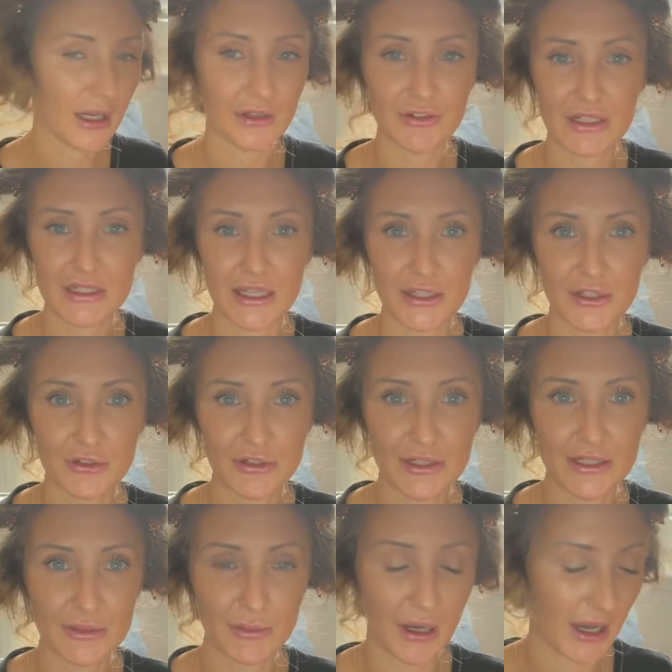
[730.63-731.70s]
of
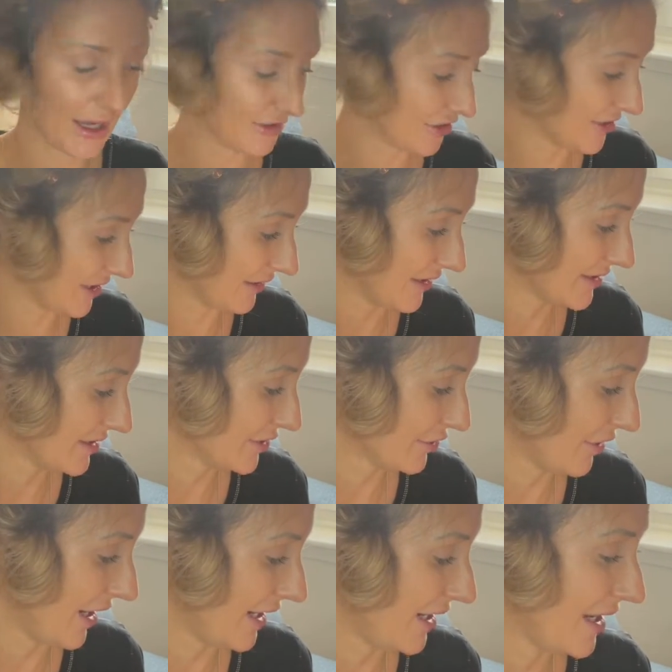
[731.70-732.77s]
accessories, but I just think this is great.